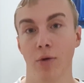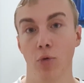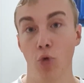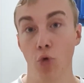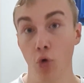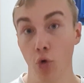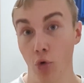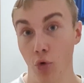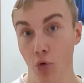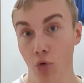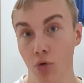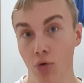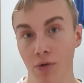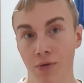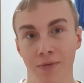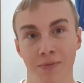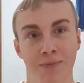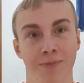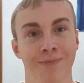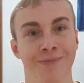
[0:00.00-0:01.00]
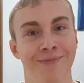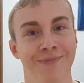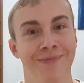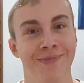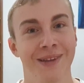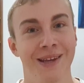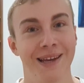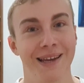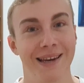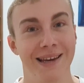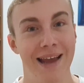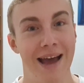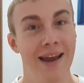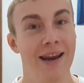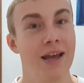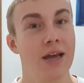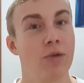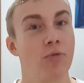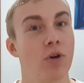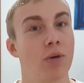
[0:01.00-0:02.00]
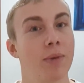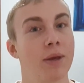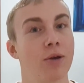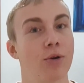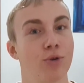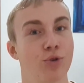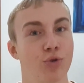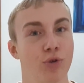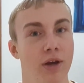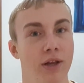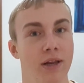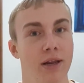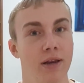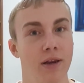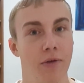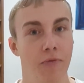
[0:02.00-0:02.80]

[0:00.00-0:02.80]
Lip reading: uru, then it will be conjugated